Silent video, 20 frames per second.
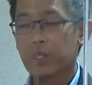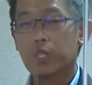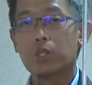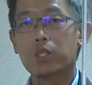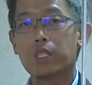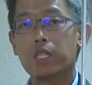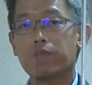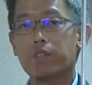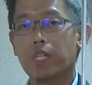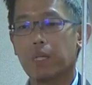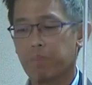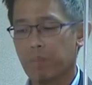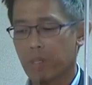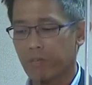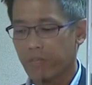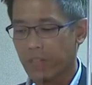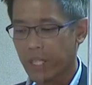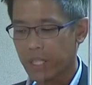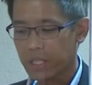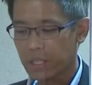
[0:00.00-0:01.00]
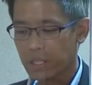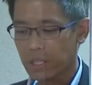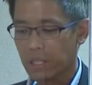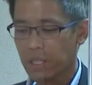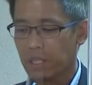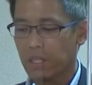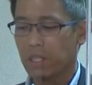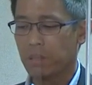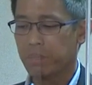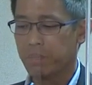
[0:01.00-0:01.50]
to give their
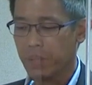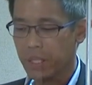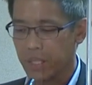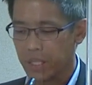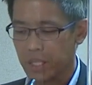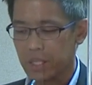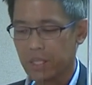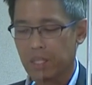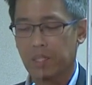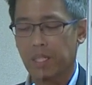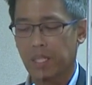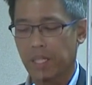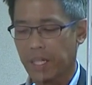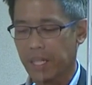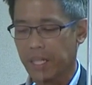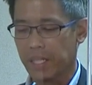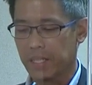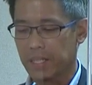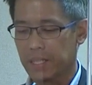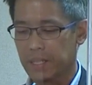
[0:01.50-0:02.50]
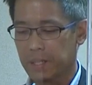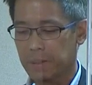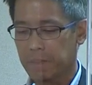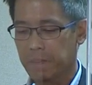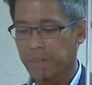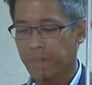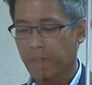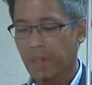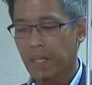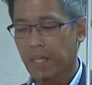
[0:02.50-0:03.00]
professional opinions on the case.
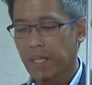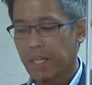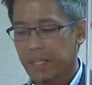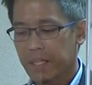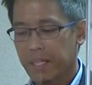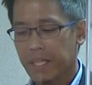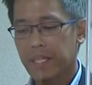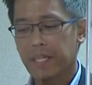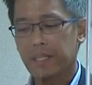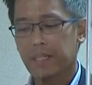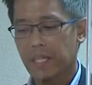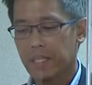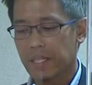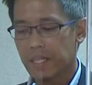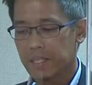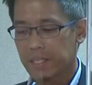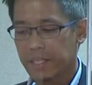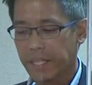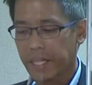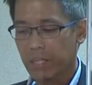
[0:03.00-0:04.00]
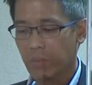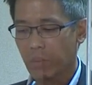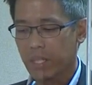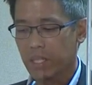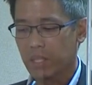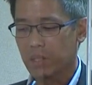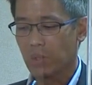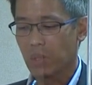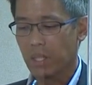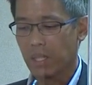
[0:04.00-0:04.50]
They can then decide
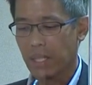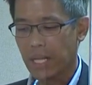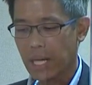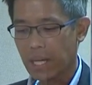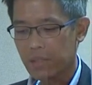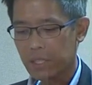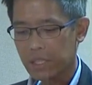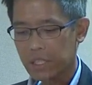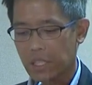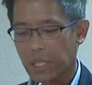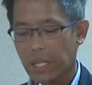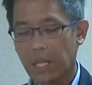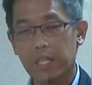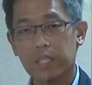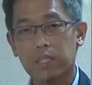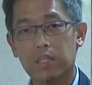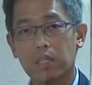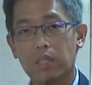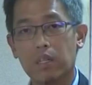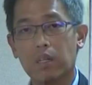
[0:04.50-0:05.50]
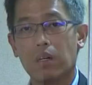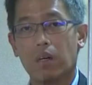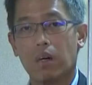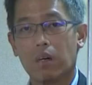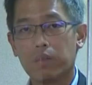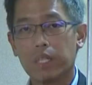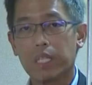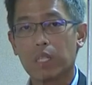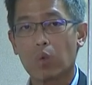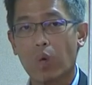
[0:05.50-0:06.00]
whether to allow the charge
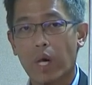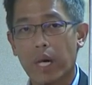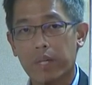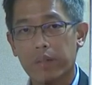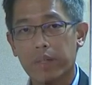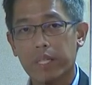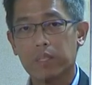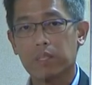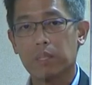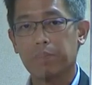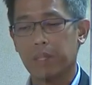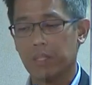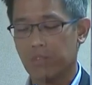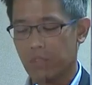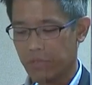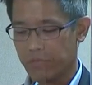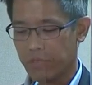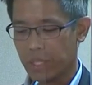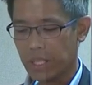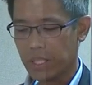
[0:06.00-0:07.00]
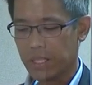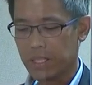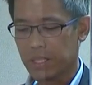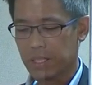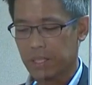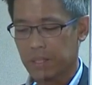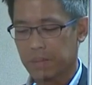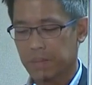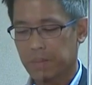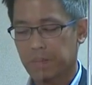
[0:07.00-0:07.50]
or require it to be
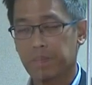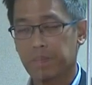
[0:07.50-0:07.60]
reversed.